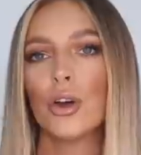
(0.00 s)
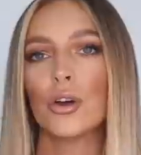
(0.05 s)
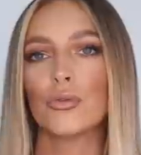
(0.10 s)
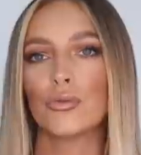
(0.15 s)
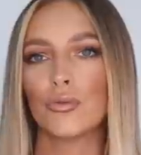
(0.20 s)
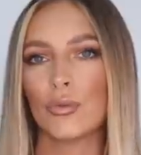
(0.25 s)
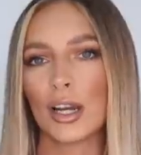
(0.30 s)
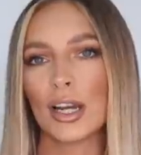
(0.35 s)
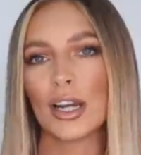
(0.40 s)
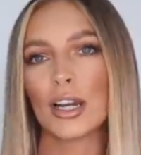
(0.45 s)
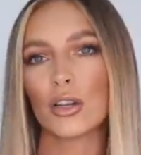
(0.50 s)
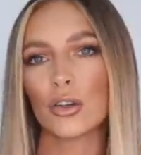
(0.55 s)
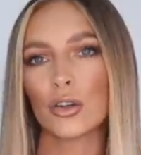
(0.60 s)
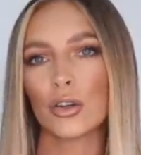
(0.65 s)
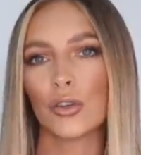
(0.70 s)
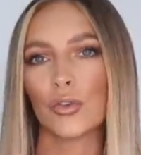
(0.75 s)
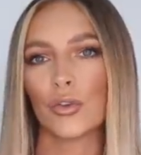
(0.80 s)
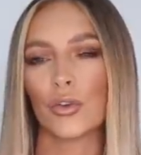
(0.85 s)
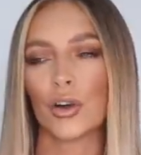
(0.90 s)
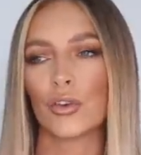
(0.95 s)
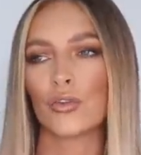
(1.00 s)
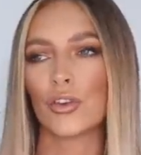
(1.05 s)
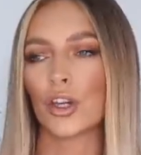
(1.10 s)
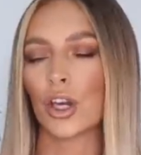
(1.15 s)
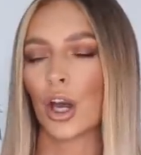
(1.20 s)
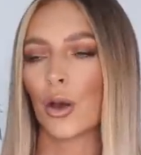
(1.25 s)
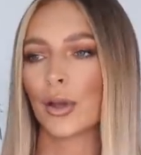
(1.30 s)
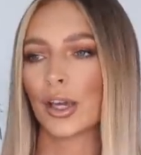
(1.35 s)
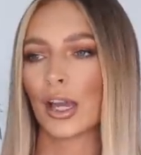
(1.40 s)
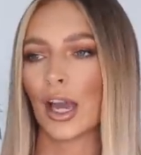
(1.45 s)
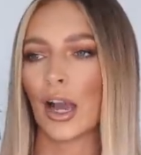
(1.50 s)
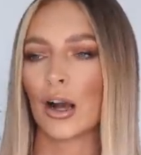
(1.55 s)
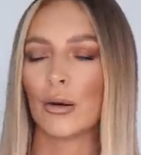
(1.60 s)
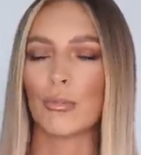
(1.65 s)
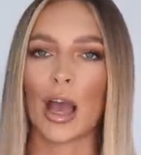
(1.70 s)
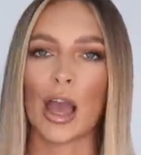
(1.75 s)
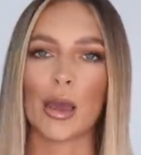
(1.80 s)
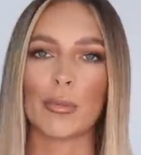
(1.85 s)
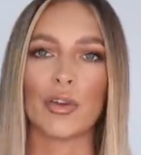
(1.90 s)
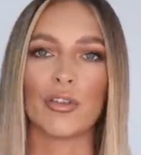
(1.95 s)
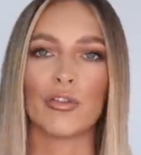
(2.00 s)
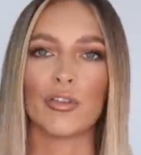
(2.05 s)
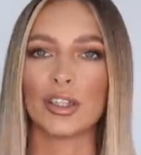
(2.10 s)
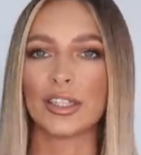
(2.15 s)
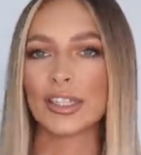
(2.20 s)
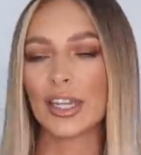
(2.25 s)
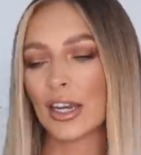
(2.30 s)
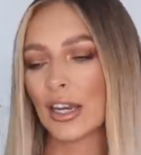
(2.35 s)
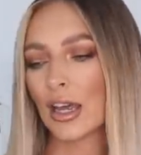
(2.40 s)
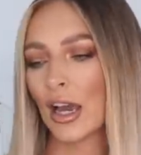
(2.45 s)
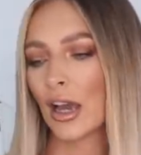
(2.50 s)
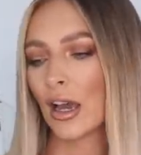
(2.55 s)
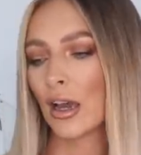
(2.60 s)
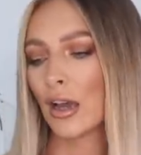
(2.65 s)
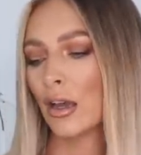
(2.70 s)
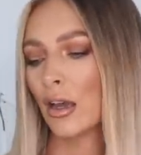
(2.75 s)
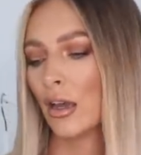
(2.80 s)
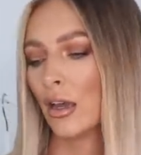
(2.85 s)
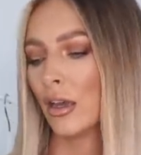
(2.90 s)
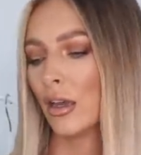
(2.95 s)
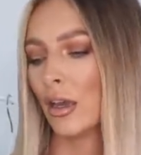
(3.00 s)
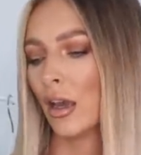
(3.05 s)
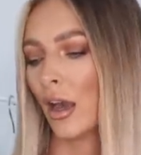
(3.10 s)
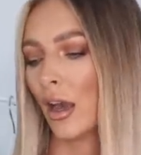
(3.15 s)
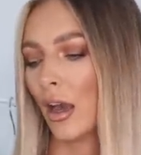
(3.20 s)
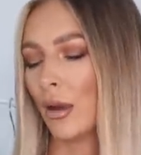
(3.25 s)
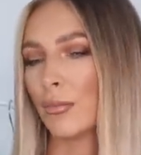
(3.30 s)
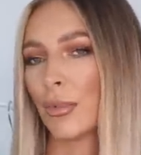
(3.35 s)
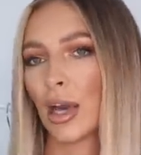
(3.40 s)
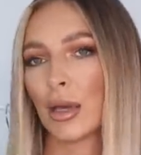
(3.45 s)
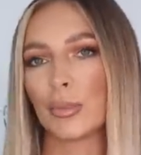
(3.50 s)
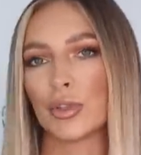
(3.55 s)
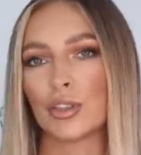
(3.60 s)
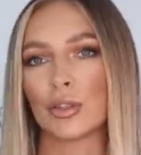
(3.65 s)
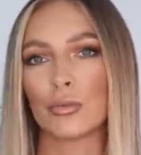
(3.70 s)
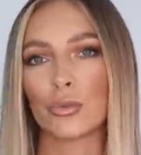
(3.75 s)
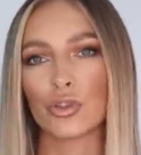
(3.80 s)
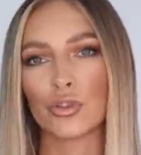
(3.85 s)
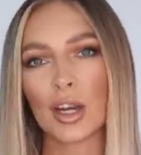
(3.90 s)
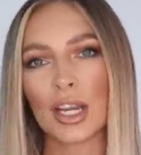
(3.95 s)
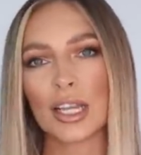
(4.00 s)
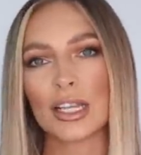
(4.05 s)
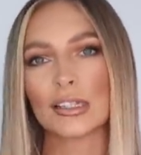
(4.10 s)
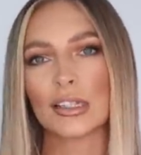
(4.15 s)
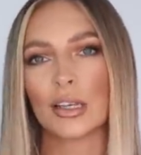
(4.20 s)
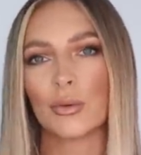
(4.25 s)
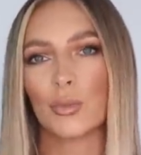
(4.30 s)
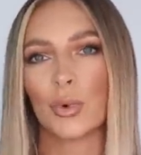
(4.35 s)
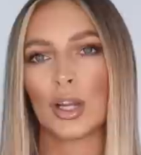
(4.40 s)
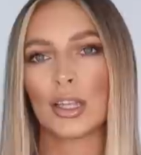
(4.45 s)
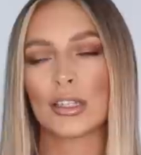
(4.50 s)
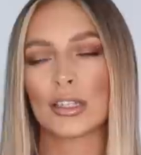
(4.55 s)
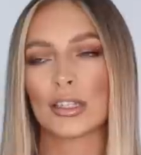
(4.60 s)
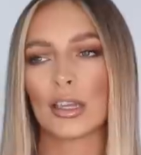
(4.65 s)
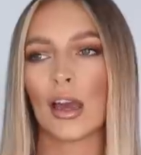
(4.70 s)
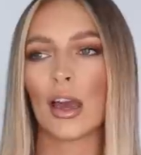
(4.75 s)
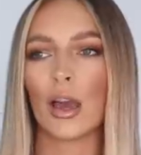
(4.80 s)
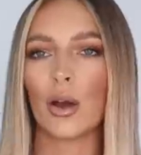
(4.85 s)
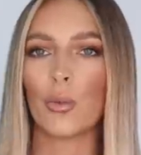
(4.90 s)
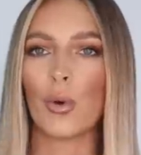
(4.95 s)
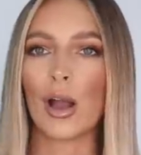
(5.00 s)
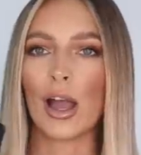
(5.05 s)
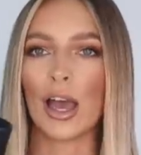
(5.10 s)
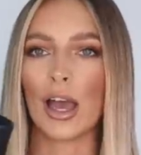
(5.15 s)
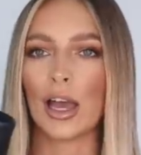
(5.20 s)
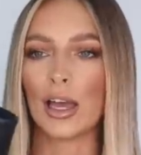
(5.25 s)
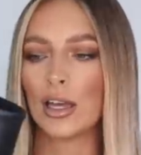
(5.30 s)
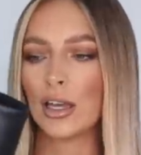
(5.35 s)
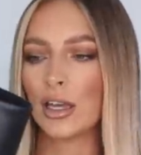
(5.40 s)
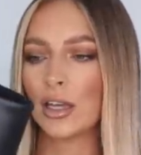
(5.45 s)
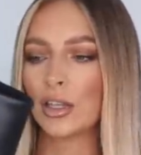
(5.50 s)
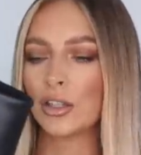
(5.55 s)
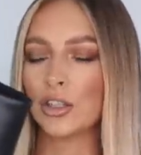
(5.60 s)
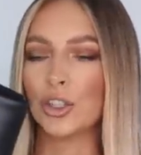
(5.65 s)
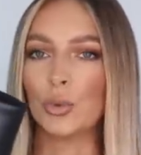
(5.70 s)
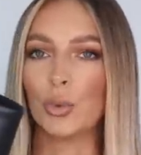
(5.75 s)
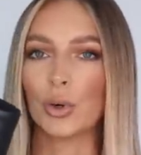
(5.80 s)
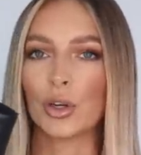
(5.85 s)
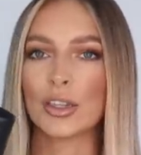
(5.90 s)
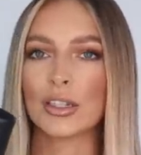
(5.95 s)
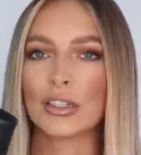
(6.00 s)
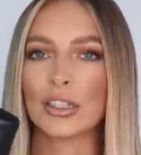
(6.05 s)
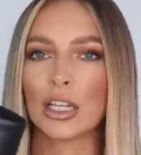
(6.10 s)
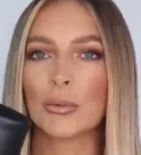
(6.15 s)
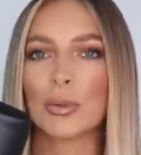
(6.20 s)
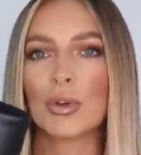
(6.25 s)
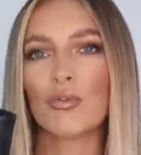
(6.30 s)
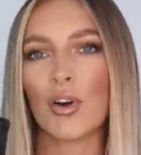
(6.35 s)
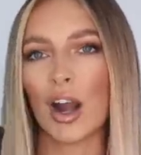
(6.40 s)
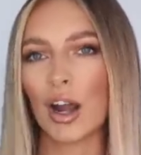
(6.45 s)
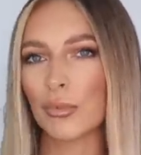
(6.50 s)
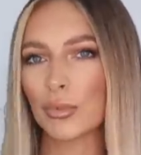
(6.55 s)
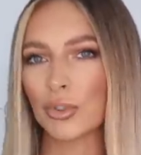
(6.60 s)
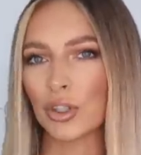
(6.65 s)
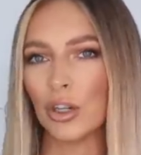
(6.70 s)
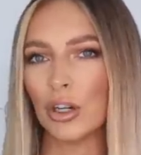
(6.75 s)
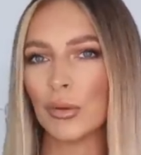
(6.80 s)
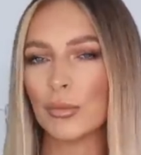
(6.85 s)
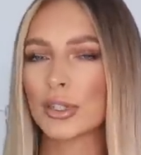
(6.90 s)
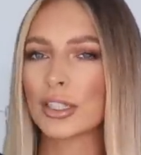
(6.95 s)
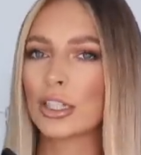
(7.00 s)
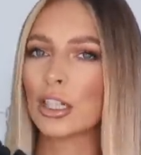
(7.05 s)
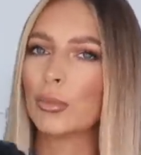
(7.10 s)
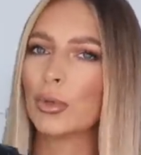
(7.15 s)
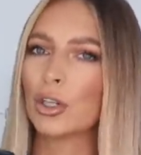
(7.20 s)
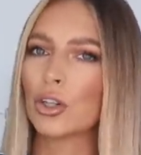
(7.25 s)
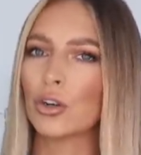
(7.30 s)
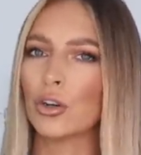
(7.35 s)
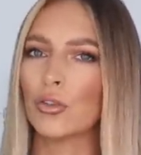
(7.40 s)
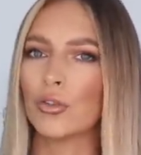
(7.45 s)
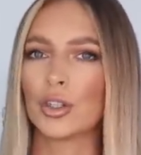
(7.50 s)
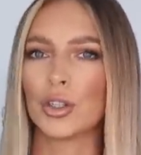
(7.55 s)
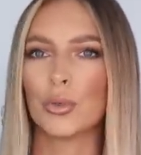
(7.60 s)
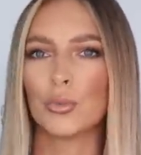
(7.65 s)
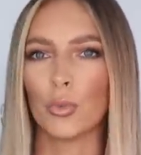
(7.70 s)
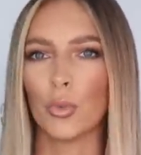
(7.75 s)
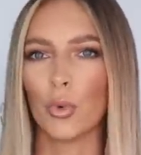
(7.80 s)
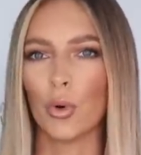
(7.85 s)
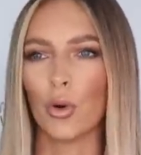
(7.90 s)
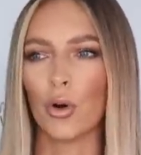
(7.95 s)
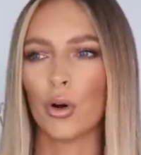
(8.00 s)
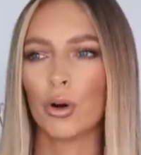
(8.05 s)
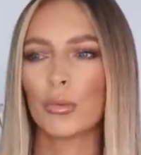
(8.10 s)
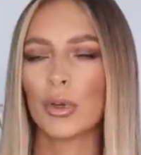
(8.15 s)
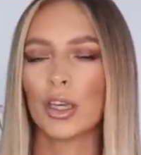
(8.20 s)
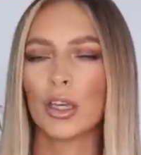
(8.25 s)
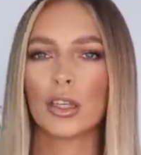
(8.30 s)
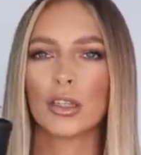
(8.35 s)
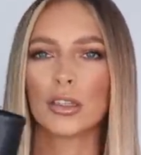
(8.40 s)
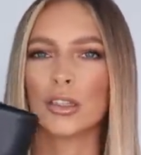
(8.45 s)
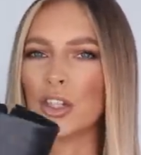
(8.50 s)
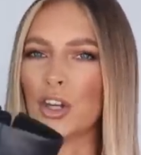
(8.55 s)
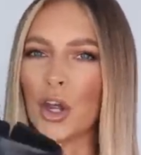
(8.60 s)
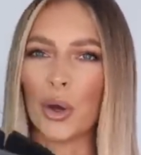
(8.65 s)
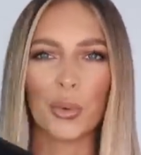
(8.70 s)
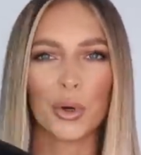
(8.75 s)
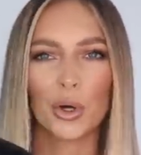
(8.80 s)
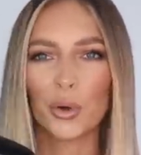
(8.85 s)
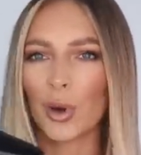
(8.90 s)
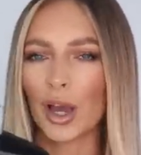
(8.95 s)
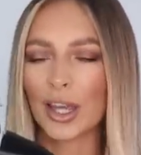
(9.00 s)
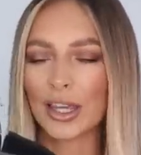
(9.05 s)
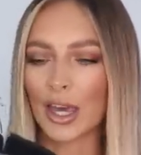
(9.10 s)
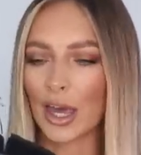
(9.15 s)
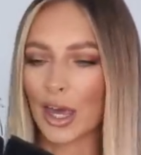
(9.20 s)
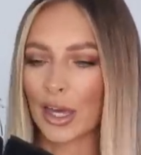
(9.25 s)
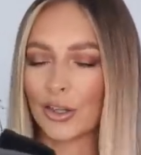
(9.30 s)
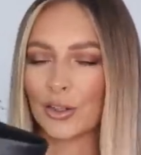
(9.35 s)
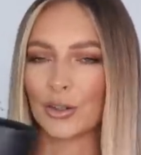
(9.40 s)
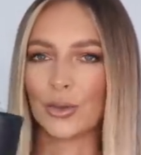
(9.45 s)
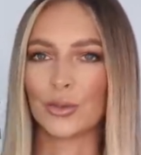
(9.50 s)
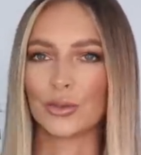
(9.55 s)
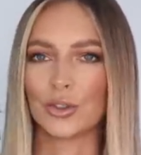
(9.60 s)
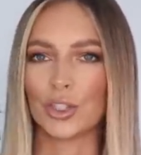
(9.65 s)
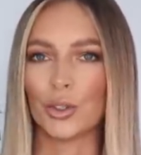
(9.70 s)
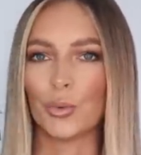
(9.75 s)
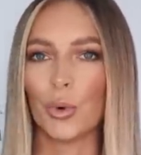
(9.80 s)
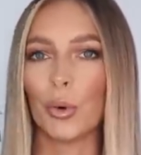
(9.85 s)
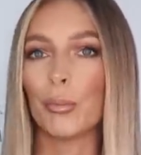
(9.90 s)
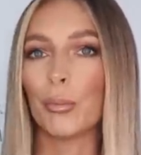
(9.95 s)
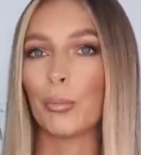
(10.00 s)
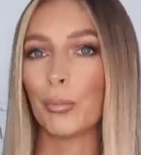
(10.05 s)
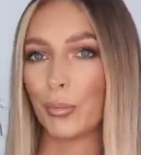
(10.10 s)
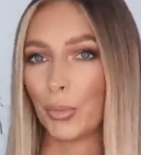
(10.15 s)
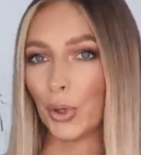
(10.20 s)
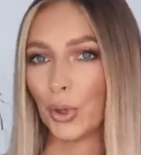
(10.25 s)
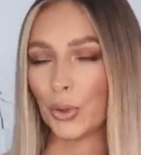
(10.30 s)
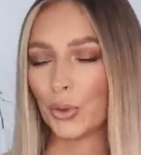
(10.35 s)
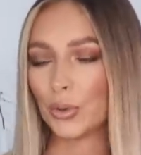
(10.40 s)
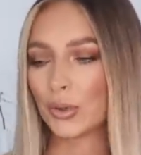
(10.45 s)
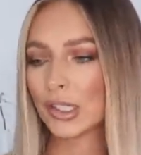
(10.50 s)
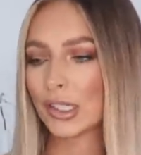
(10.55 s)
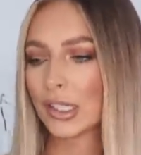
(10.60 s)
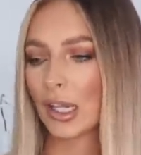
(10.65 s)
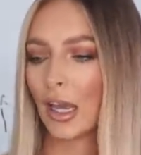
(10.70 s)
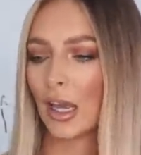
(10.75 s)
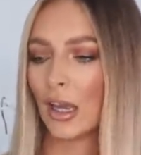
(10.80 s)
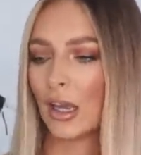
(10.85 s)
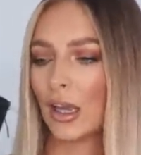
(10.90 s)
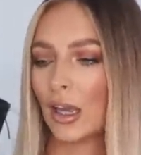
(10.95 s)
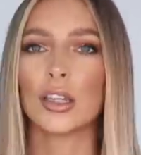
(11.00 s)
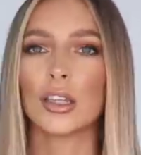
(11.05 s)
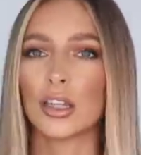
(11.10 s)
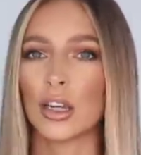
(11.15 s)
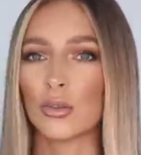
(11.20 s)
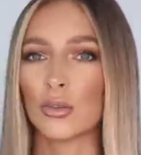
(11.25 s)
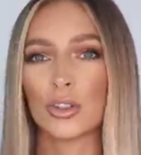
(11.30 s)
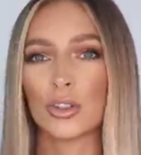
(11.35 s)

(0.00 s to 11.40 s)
Really good for if you're going out maybe for dinner, maybe some drinks in winter where you want to still be wrapped up and still be covered and warm. You don't want to wear your heels, you want boots. And you know,